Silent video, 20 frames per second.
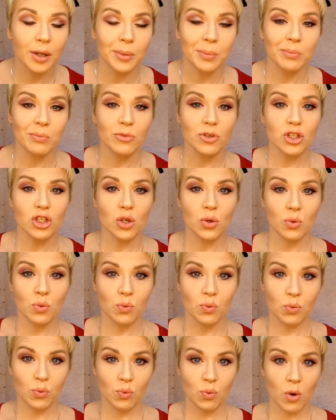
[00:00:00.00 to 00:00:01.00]
So
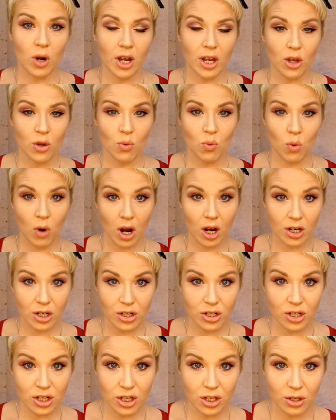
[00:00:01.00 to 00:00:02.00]
what you want to
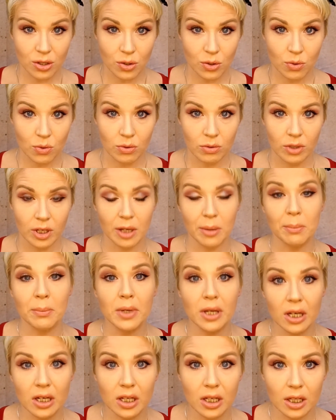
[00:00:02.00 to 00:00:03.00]
do
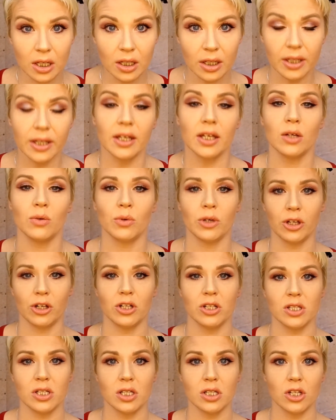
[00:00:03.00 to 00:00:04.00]
immediately, what your
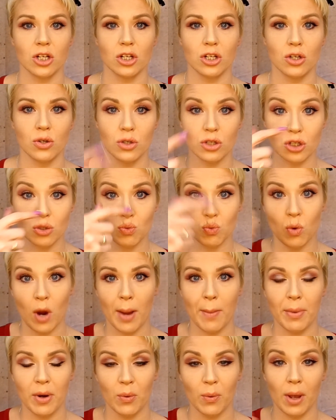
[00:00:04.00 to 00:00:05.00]
instincts are to do is just
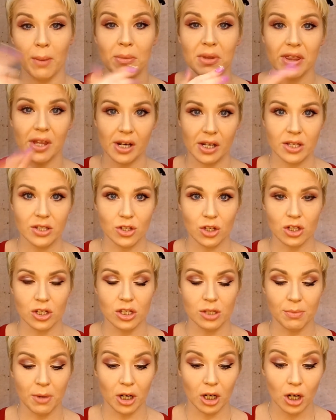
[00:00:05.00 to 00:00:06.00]
wipe it away, but then it's going to
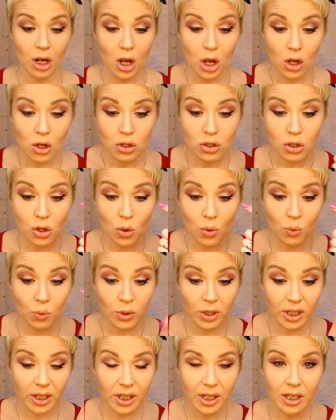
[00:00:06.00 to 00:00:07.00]
smear. So
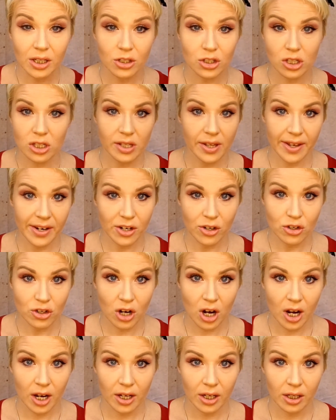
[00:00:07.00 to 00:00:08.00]
really just let it
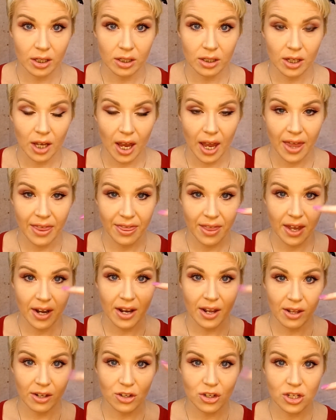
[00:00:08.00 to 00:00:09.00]
dry, and then
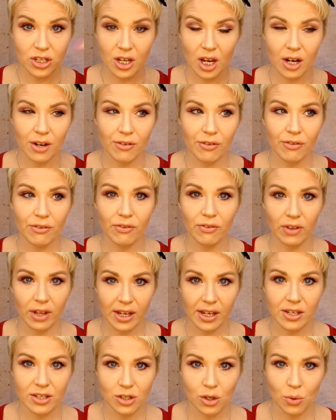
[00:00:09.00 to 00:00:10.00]
it just kind of
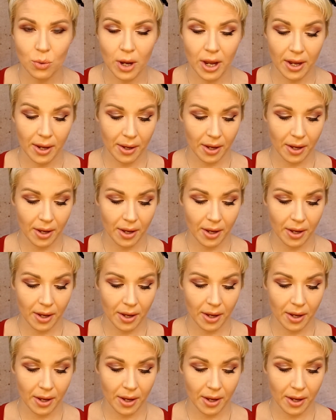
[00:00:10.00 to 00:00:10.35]
flakes away.